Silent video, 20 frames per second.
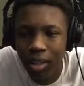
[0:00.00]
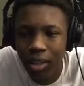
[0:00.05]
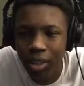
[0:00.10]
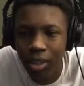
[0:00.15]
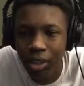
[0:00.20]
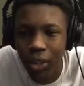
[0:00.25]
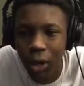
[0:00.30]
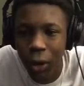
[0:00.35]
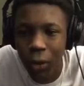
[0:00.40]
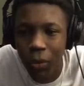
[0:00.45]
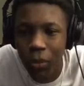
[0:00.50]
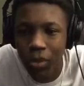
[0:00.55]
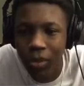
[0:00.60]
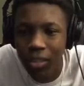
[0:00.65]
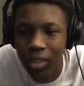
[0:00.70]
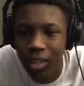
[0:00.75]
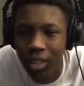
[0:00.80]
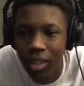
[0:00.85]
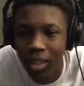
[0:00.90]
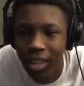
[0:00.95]
The
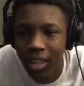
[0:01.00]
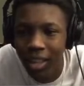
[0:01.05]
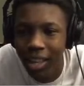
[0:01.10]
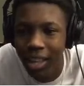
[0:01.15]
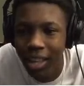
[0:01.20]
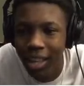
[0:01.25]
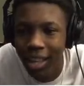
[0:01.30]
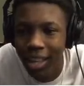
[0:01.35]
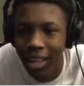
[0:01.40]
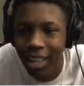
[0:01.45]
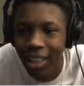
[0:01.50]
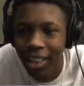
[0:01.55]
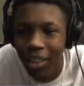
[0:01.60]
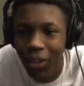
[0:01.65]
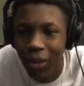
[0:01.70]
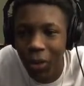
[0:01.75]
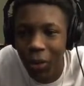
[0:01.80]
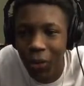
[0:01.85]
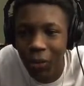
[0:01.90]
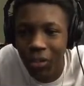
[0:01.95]
goats. The
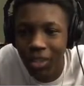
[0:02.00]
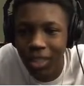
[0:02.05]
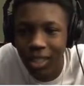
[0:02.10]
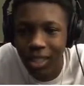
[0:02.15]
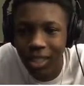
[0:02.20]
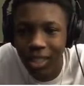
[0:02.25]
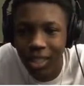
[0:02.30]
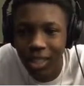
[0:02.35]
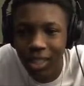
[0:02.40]
goats.